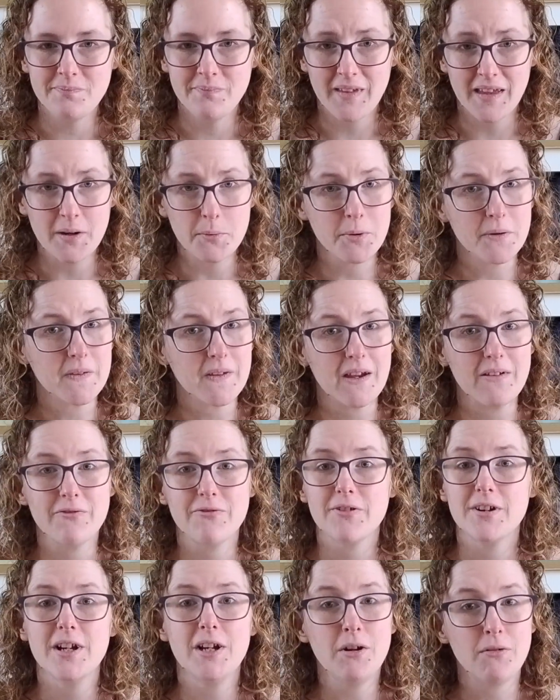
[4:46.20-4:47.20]
It was a
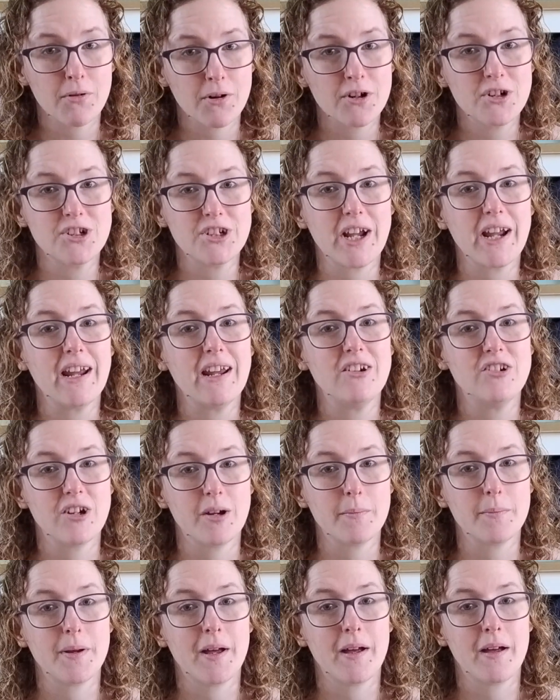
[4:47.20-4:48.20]
free crochet
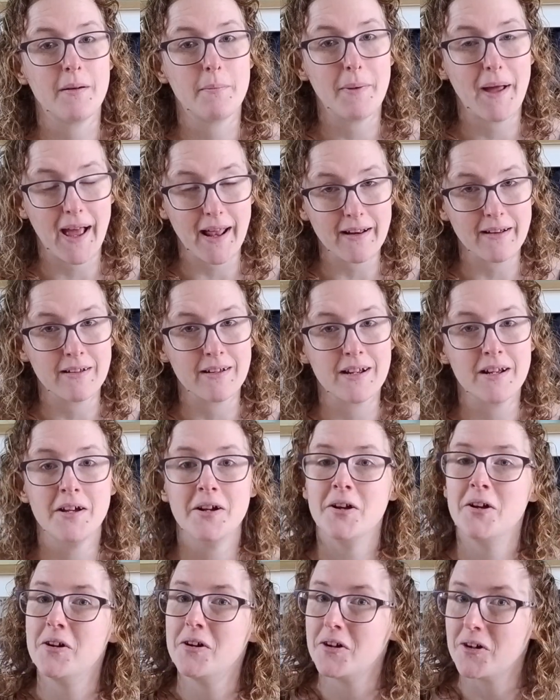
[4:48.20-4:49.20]
jumper pattern
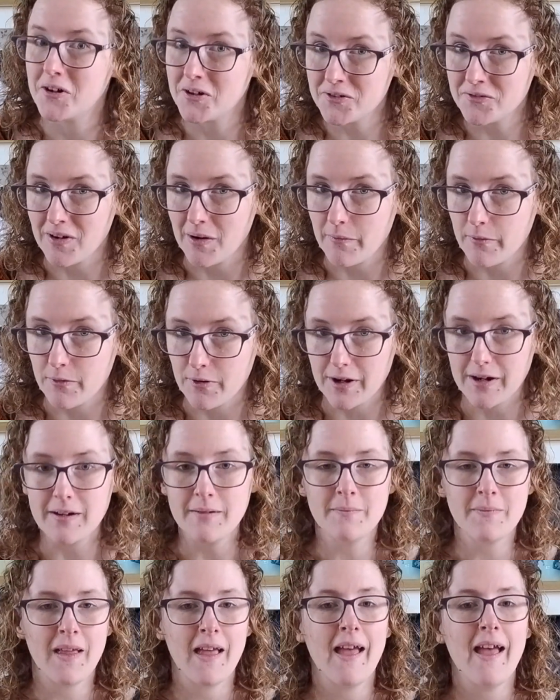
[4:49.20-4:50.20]
on Ravelry.